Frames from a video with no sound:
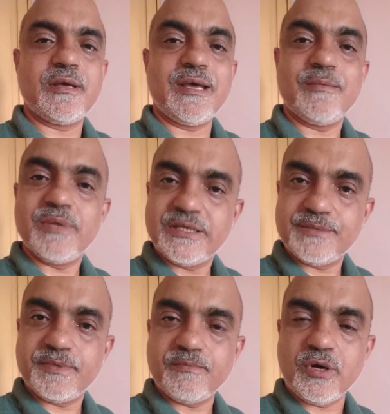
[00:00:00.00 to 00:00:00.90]
and build
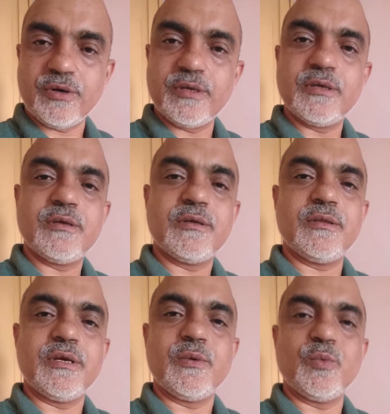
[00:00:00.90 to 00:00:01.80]
up a model
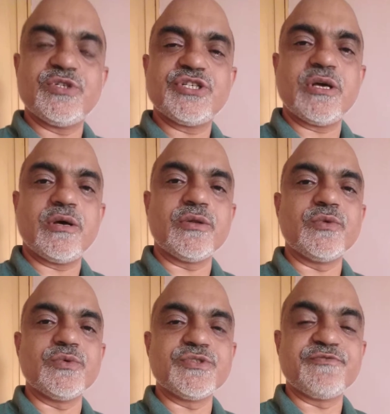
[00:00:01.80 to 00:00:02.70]
that which are
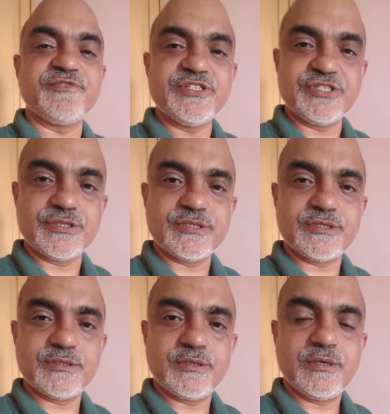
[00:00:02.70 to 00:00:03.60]
those features